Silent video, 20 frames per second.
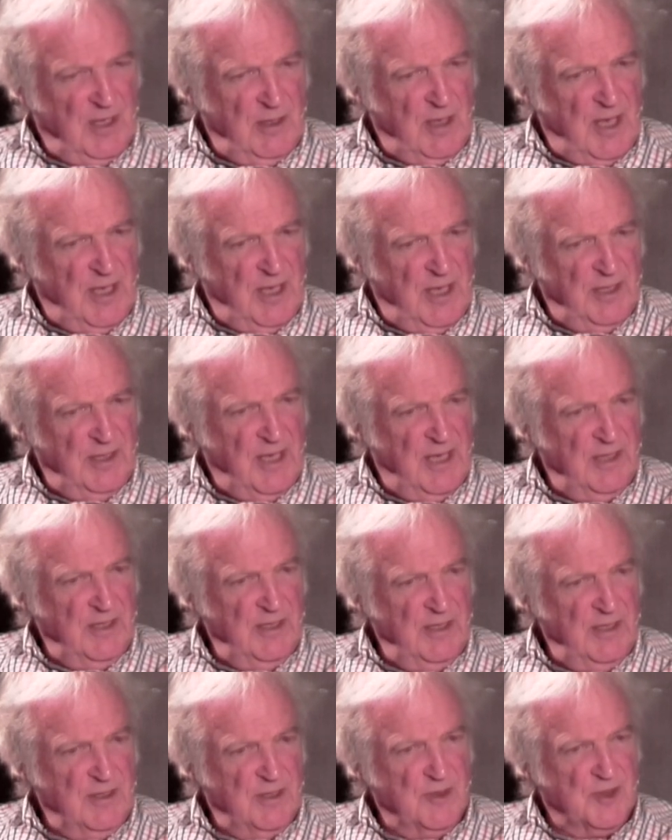
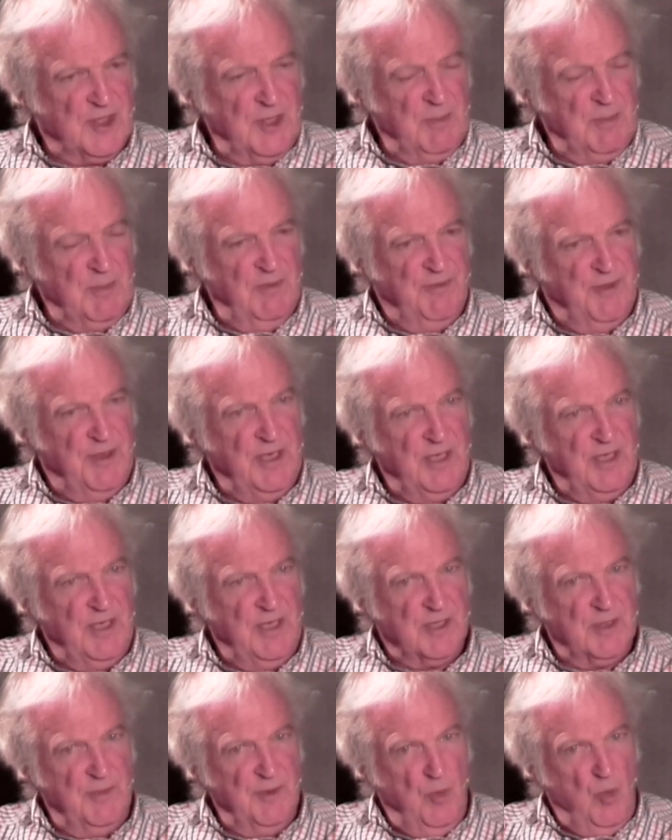And some of
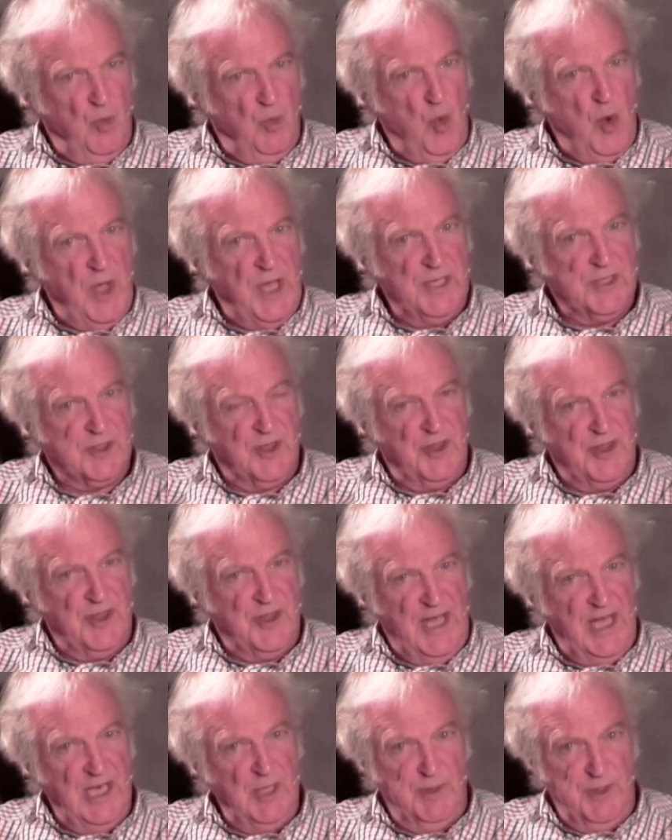the ways that the
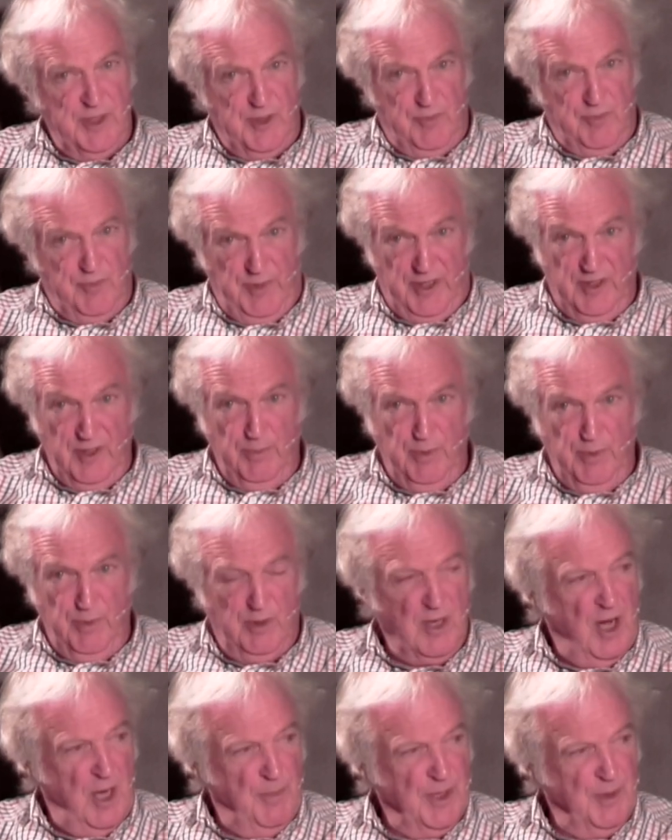elements, for example,
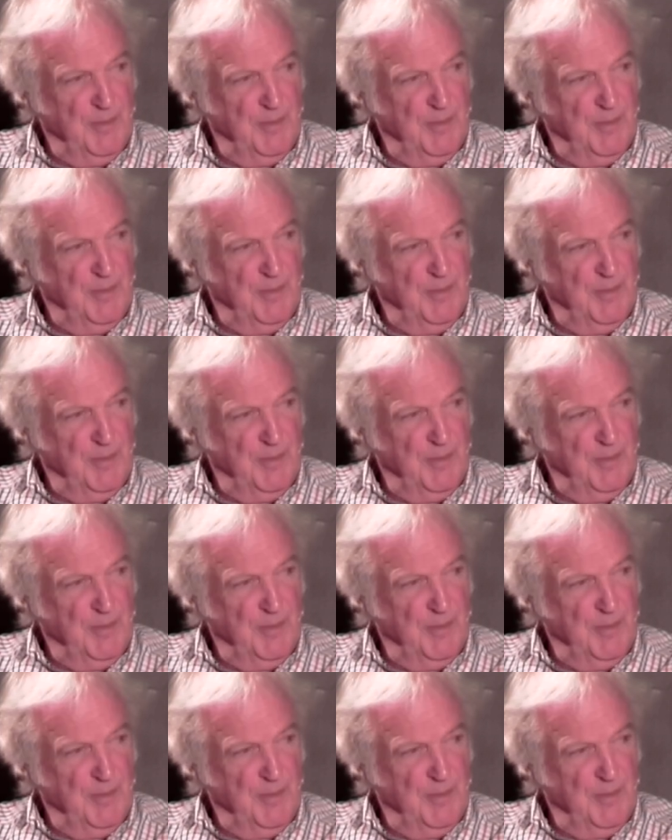carbon are